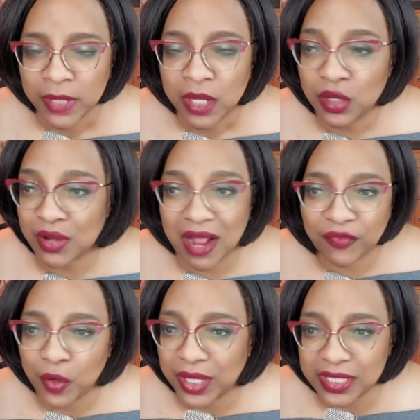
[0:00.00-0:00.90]
You're not
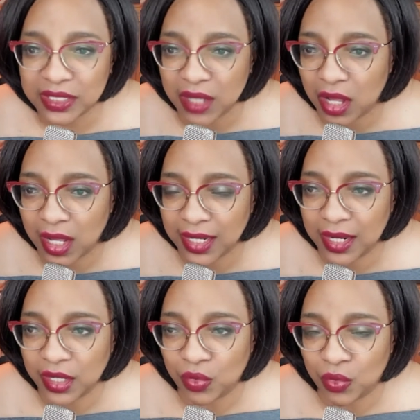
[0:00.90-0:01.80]
focused
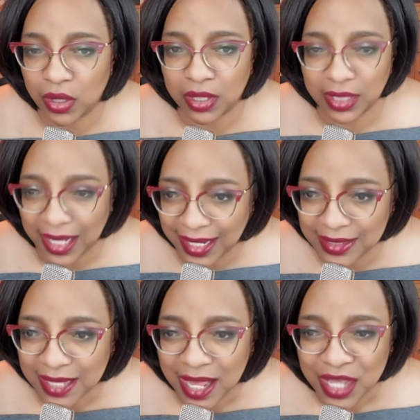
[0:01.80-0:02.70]
on your
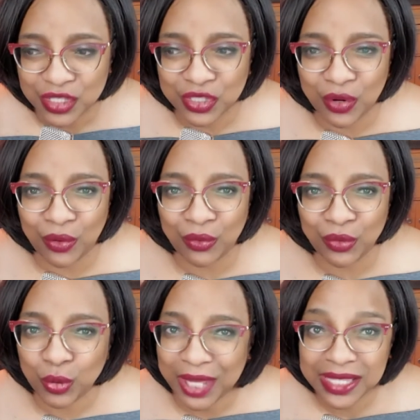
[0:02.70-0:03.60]
client, so
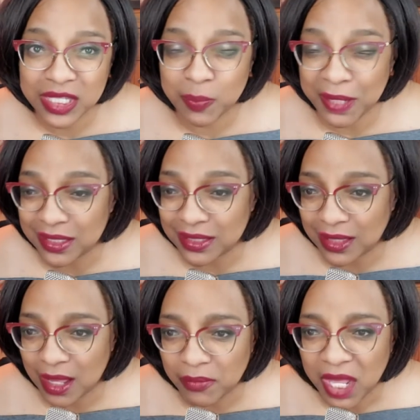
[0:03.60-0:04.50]
you can't speak to
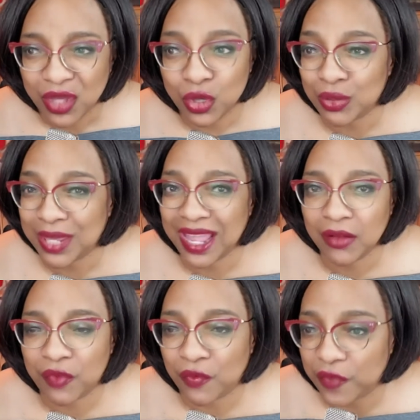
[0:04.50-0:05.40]
them. You
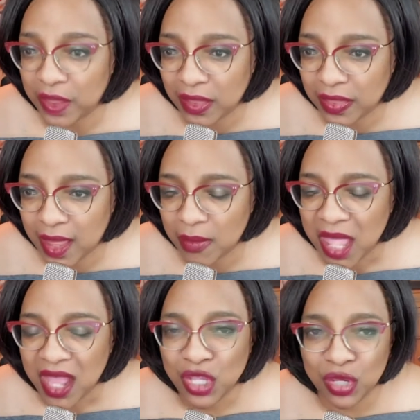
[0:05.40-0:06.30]
can't fulfill
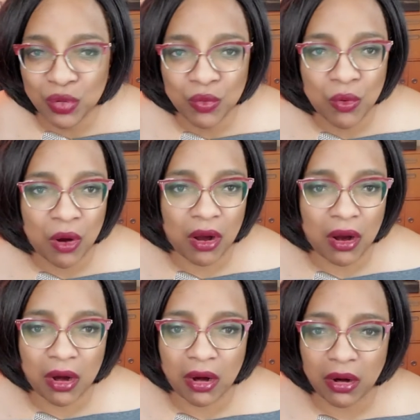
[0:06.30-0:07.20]
them. You
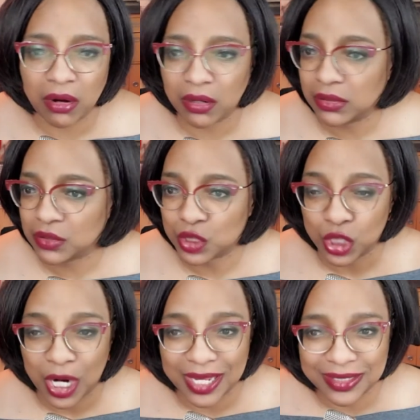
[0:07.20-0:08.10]
are
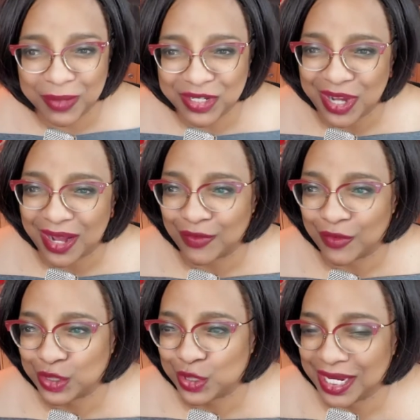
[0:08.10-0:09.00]
trying to be a jack of
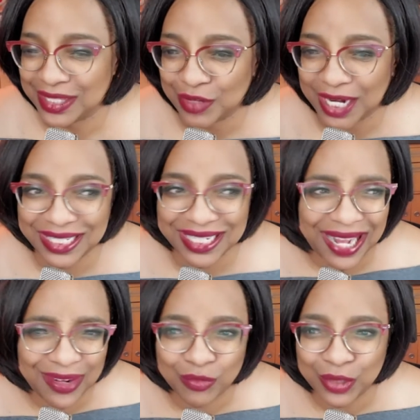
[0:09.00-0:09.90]
all trades, right? And
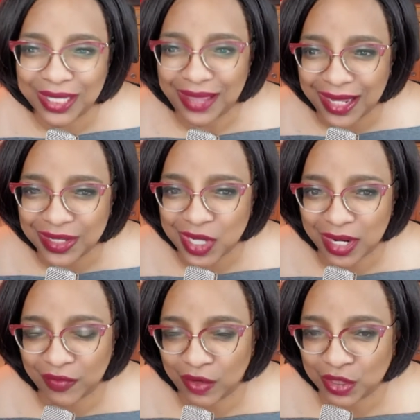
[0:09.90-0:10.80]
I don't really like
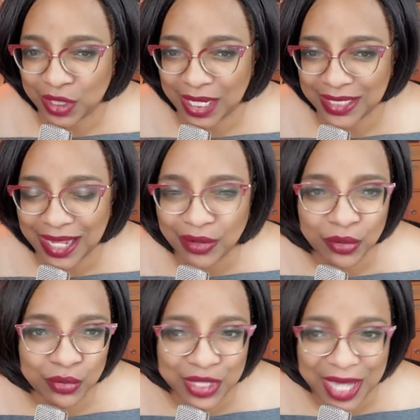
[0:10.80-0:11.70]
jack of all trades. I don't
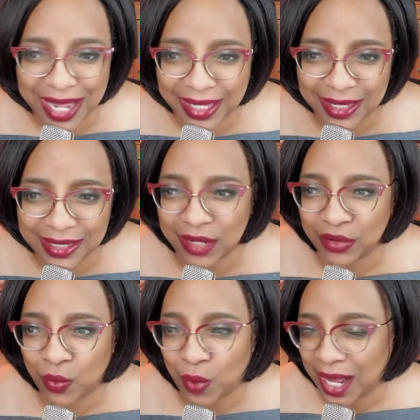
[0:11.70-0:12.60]
know who Jack is. I
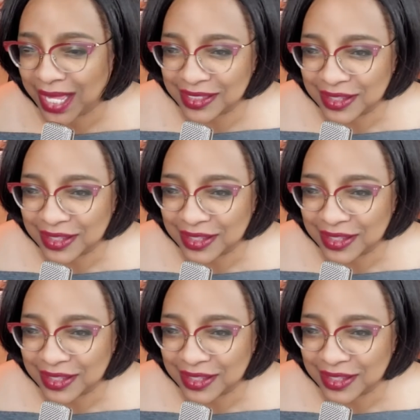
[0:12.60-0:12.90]
don't know why he's,